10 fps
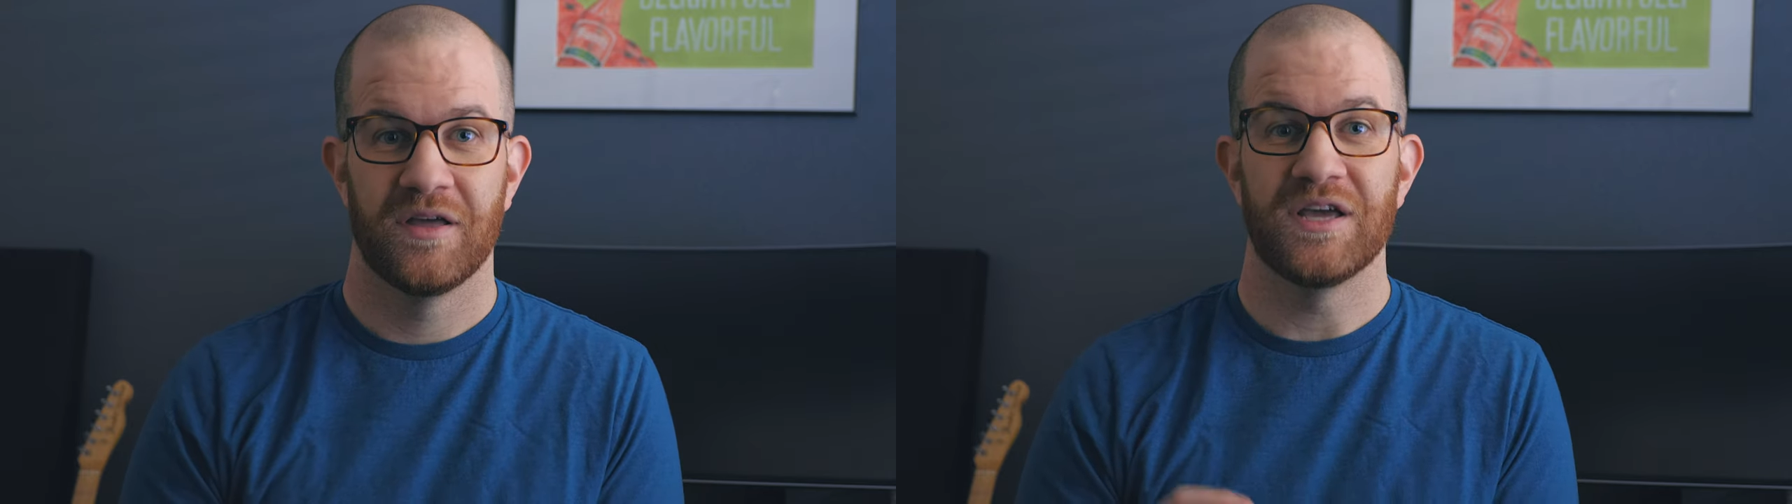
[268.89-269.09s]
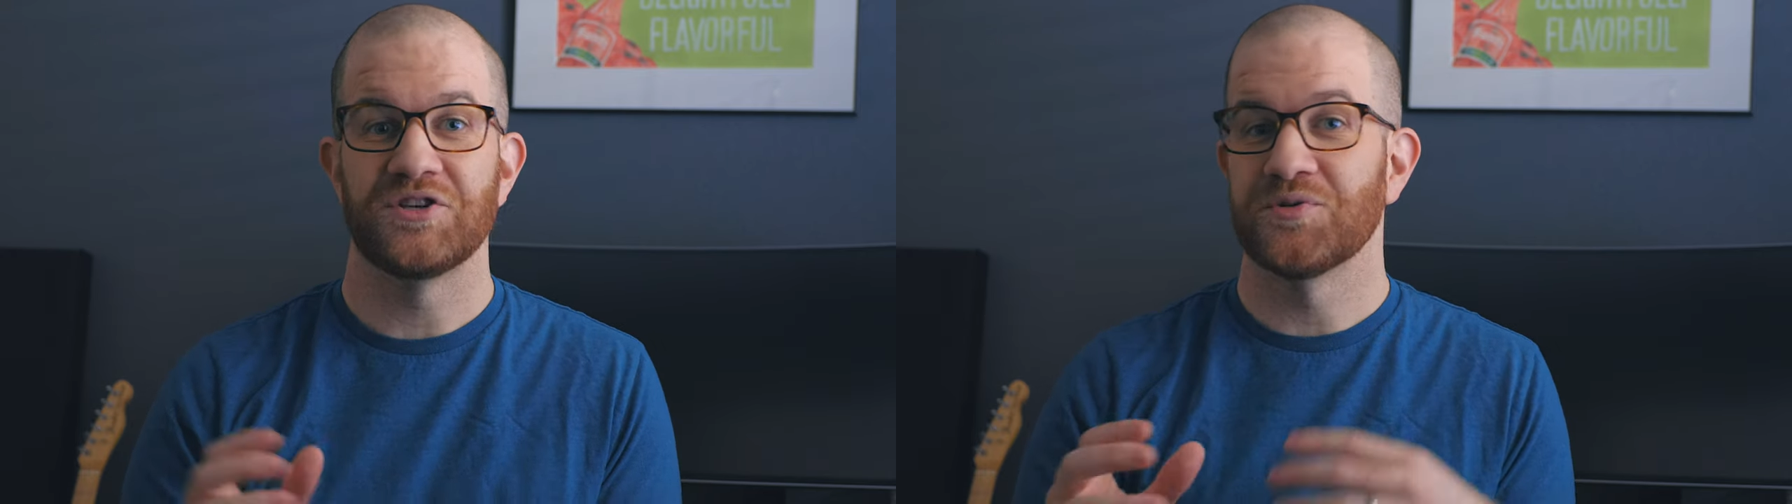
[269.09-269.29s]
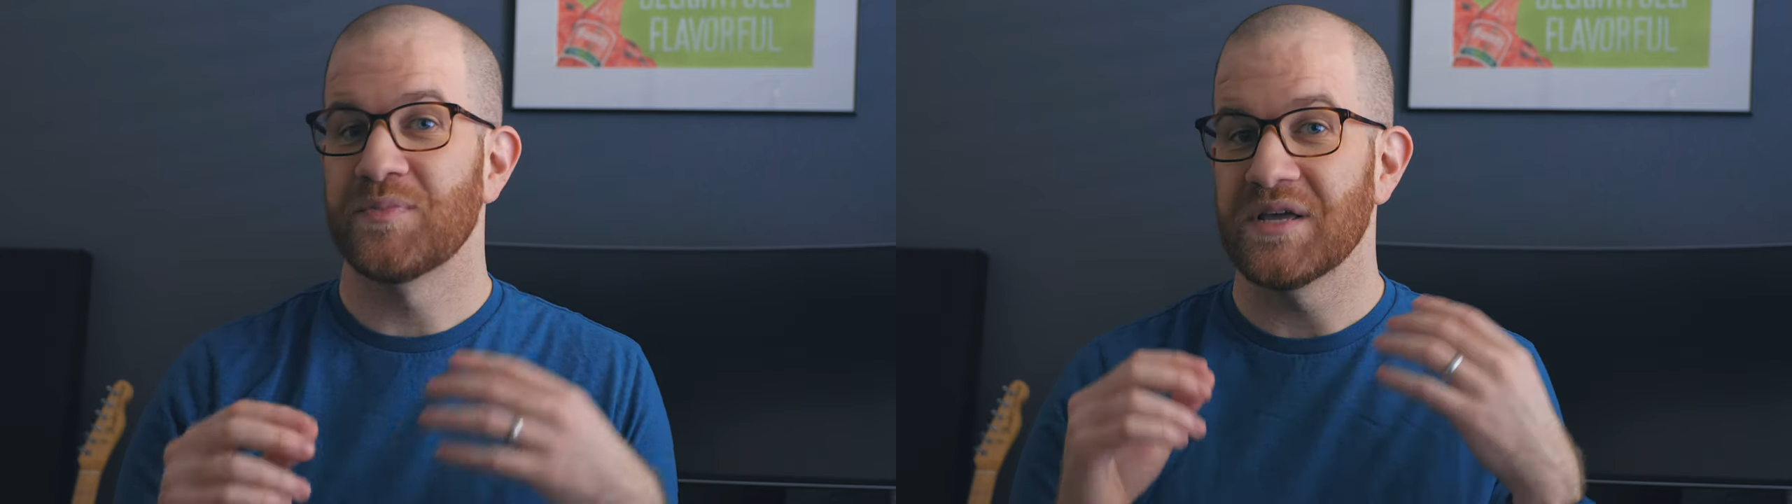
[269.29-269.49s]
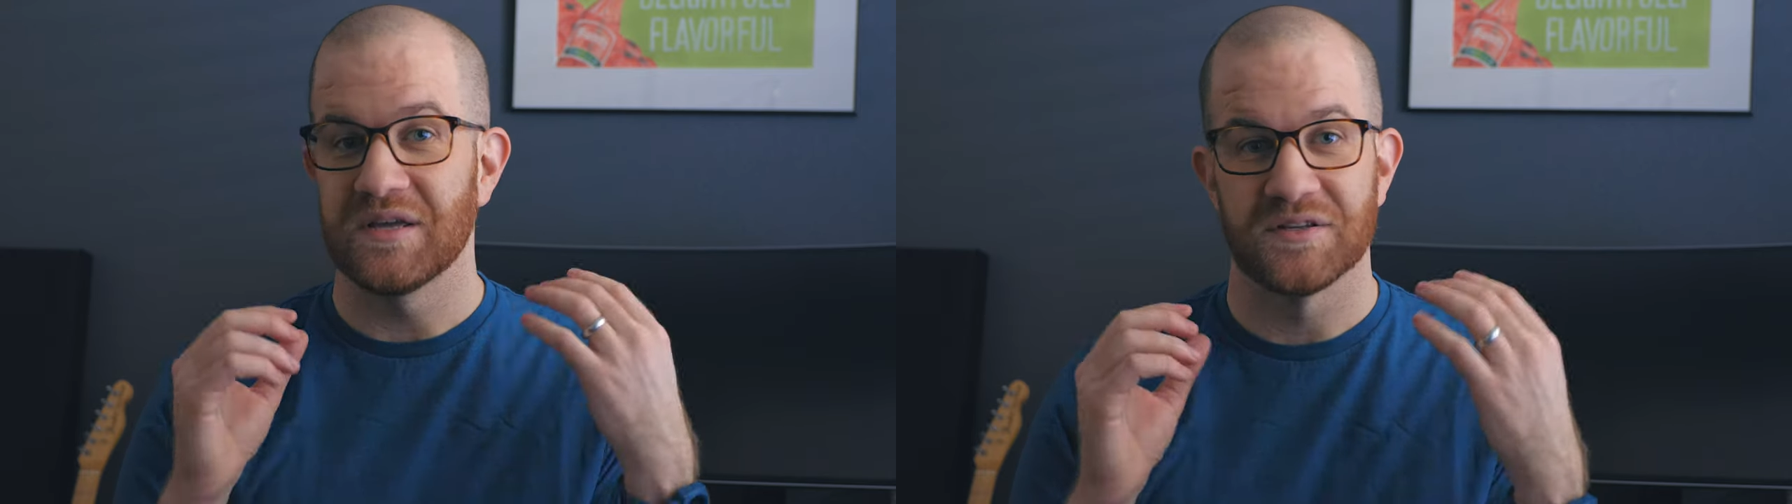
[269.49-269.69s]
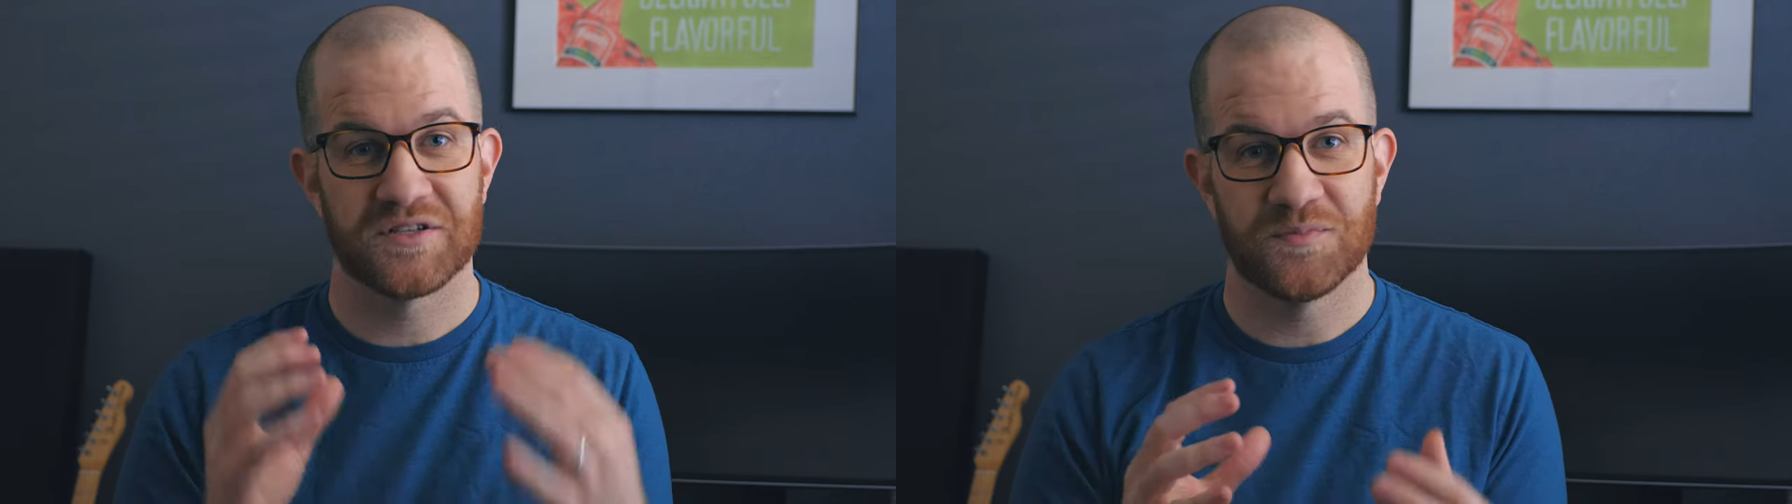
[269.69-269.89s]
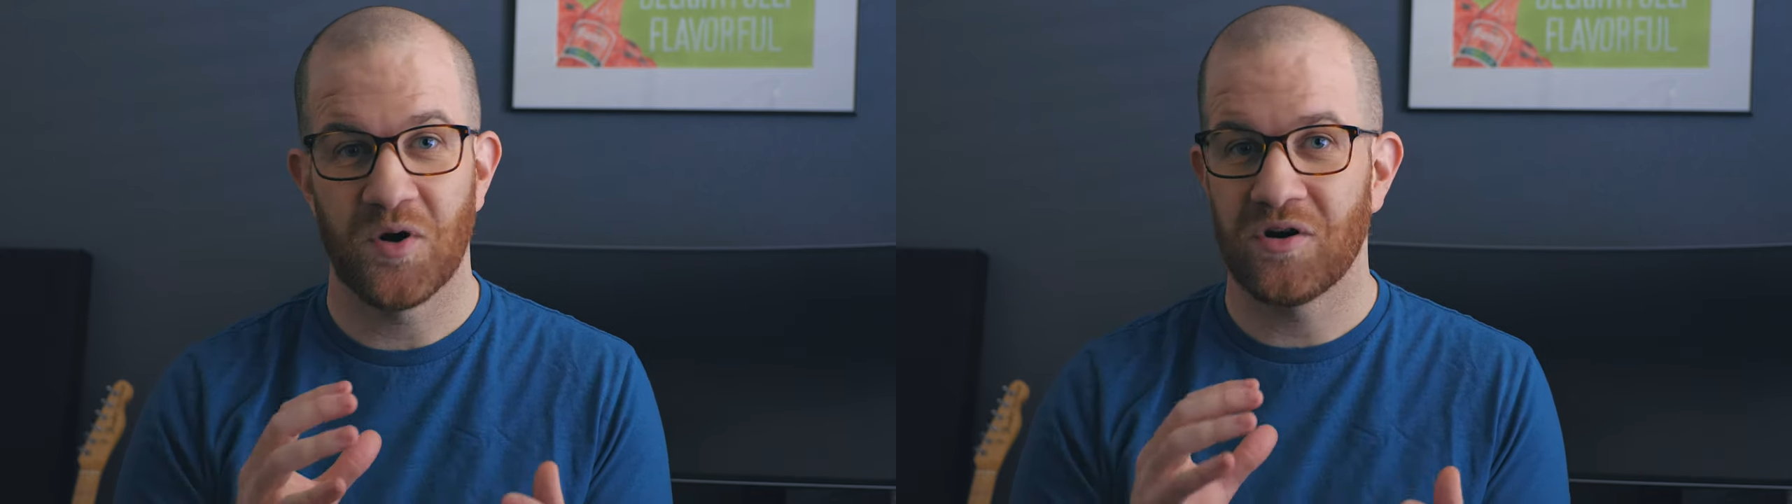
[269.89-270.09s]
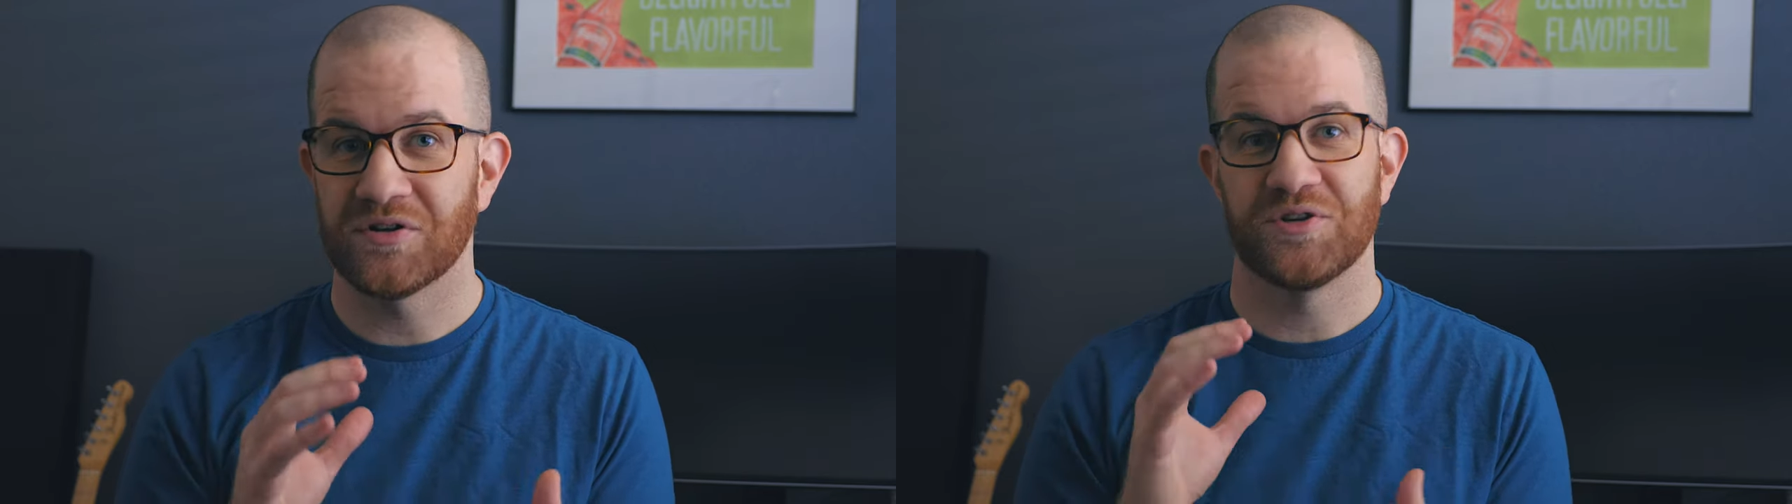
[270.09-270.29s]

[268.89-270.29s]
It should be small,